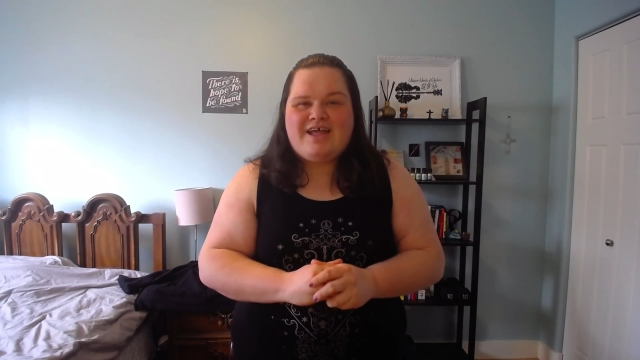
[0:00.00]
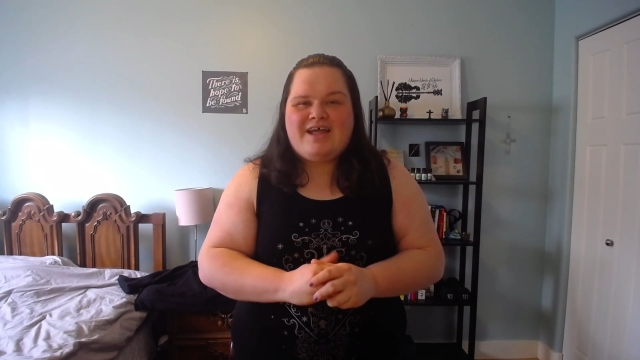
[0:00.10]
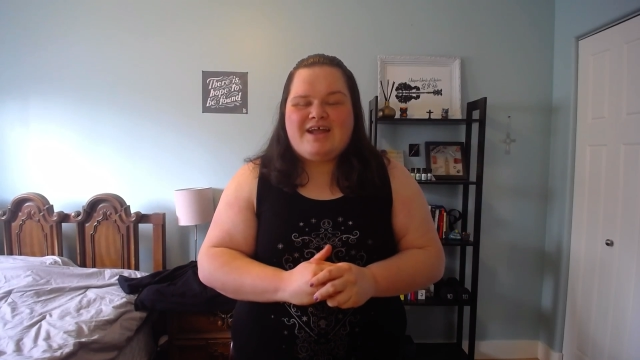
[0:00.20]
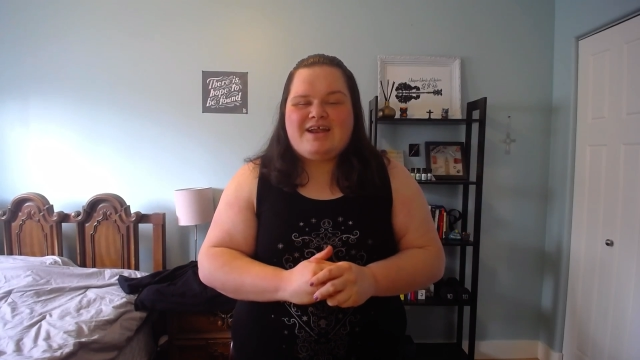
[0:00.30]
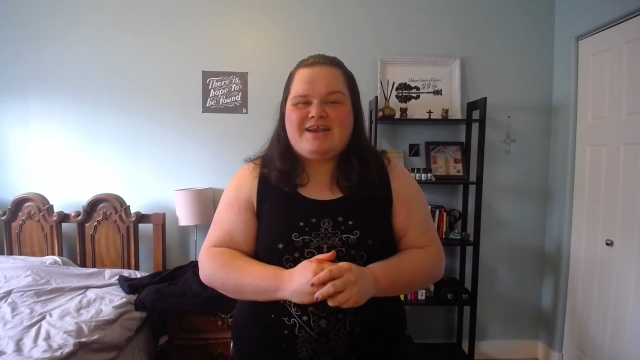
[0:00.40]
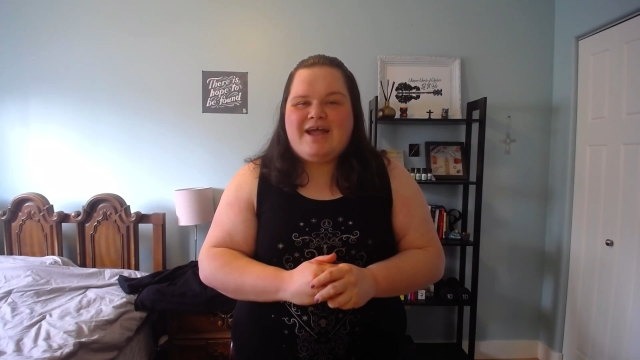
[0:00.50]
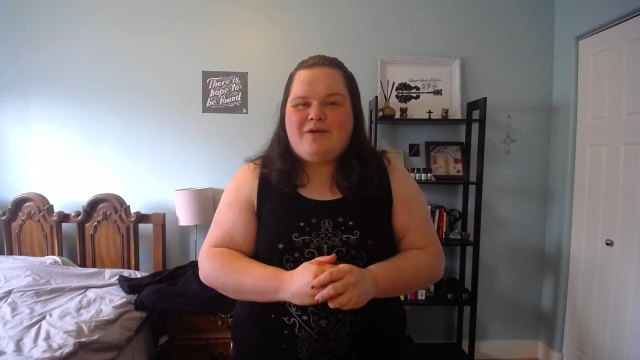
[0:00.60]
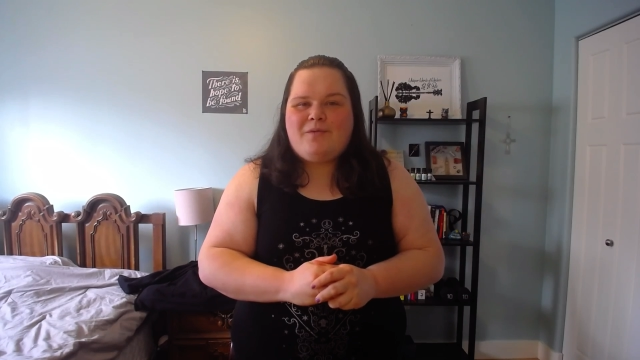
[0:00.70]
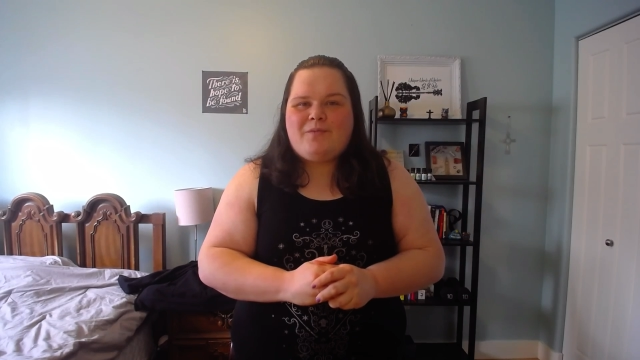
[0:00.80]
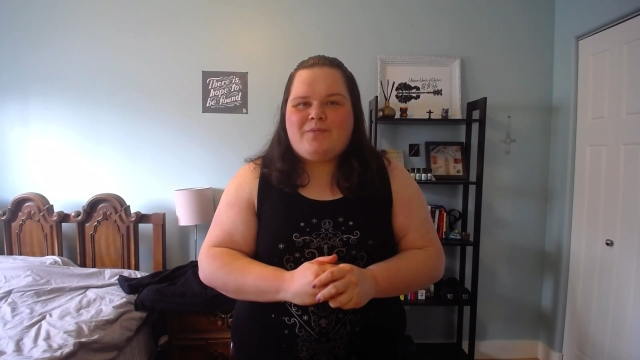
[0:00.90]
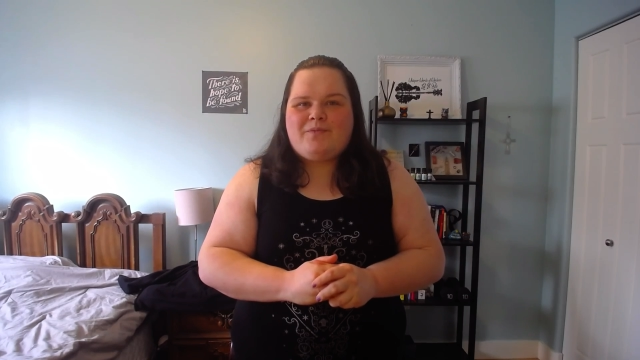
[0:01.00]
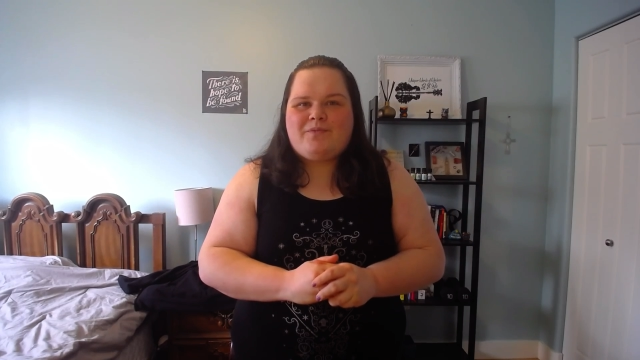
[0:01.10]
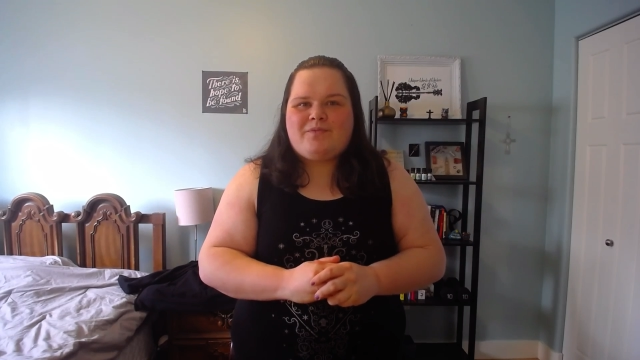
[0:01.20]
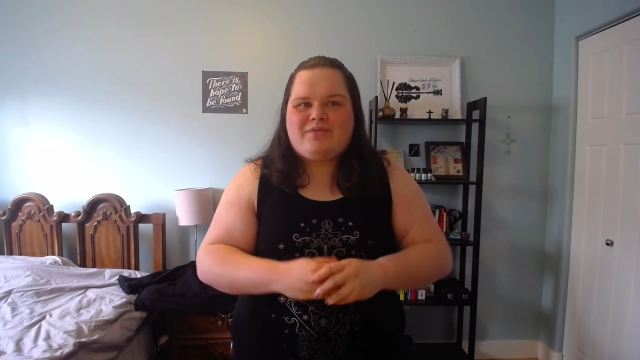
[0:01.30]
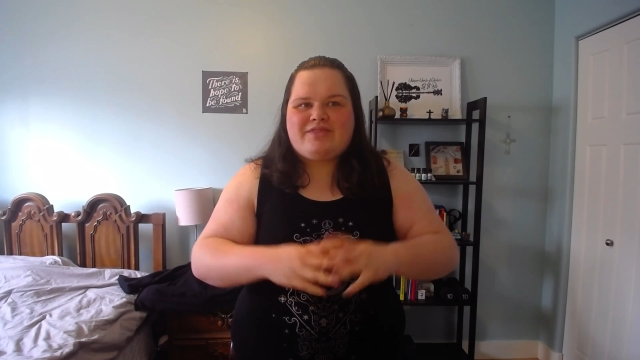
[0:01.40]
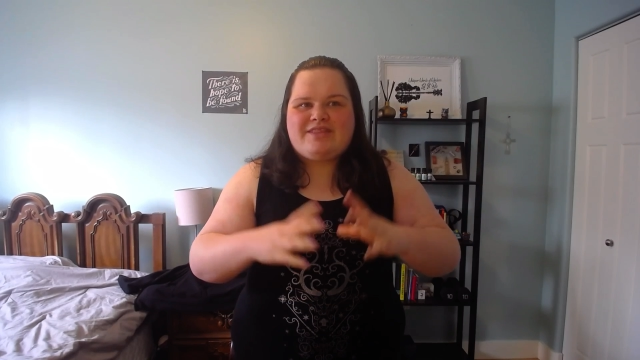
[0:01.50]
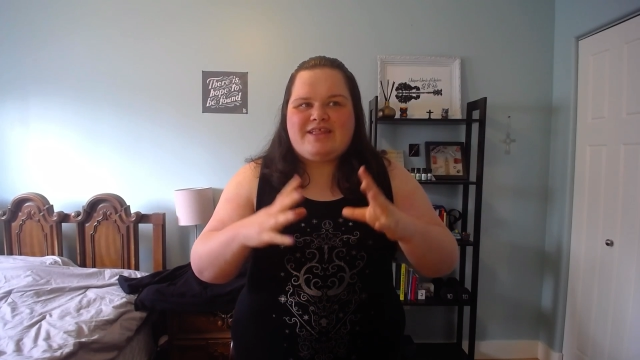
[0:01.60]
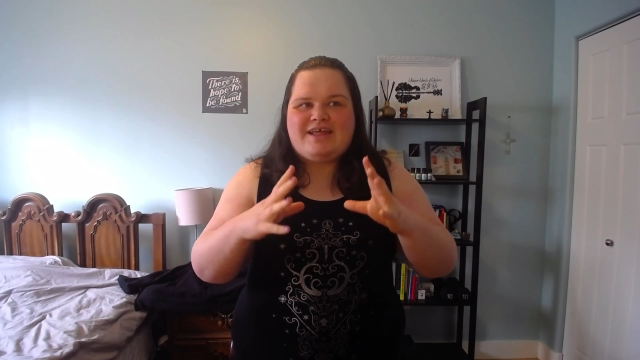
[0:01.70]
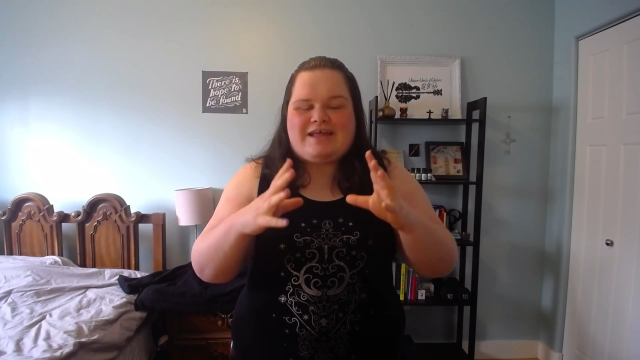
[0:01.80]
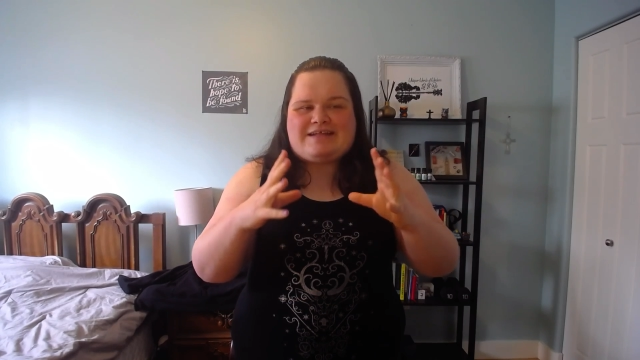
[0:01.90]
Now,
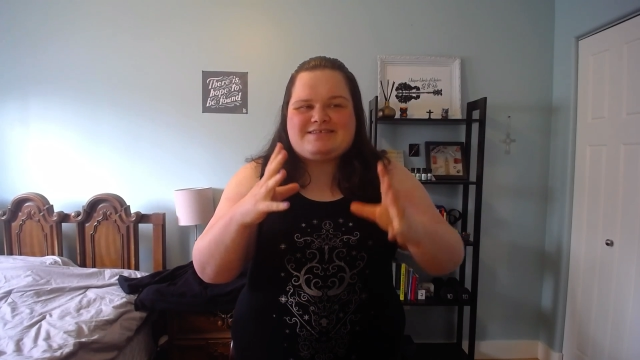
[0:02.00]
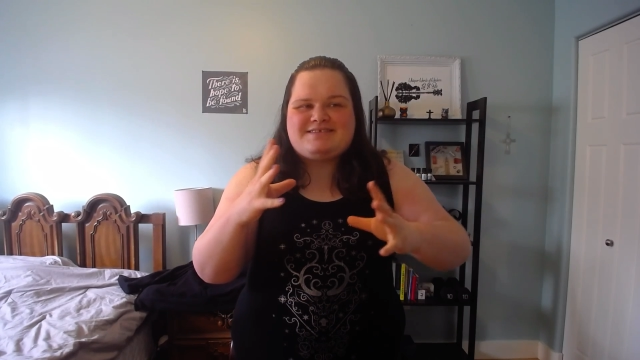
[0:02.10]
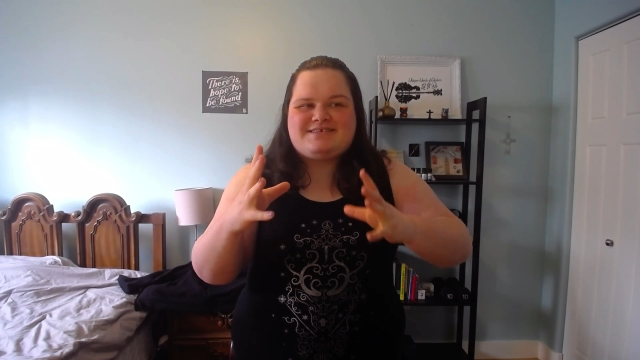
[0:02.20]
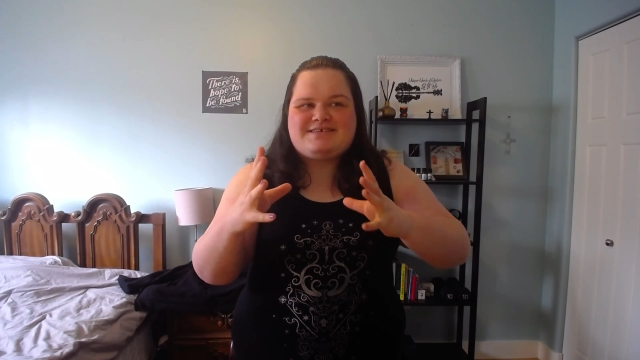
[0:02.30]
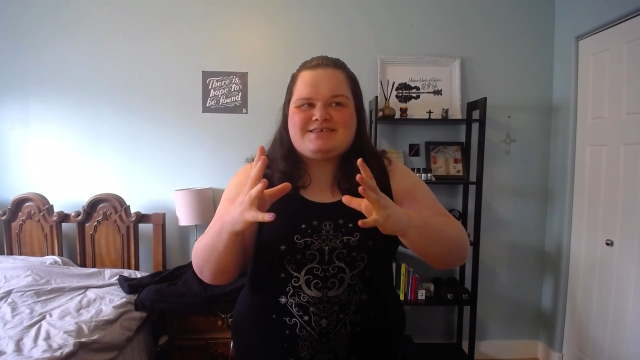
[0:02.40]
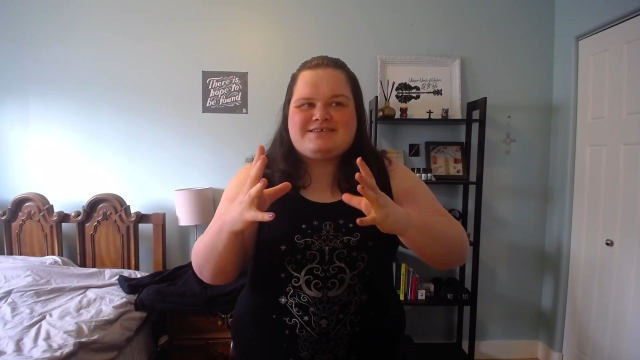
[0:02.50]
it